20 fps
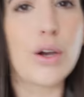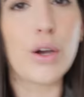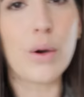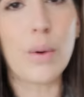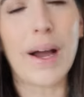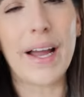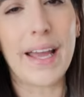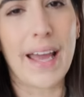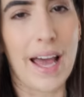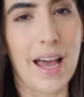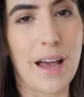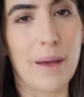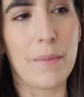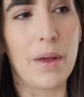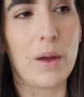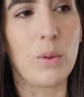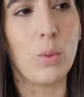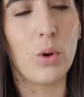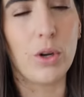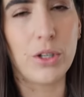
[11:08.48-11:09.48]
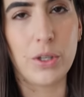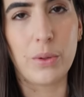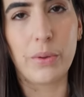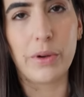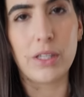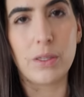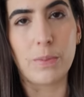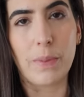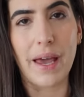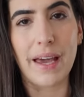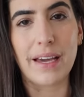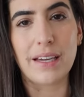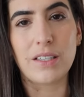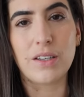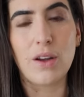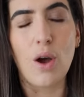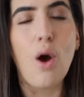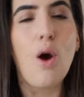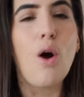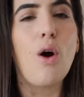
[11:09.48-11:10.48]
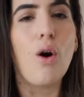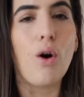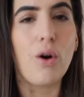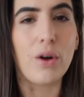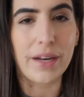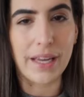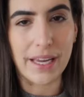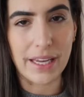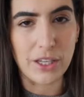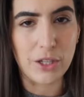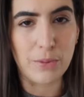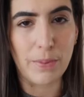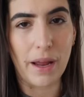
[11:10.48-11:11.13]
who I am and what to expect on each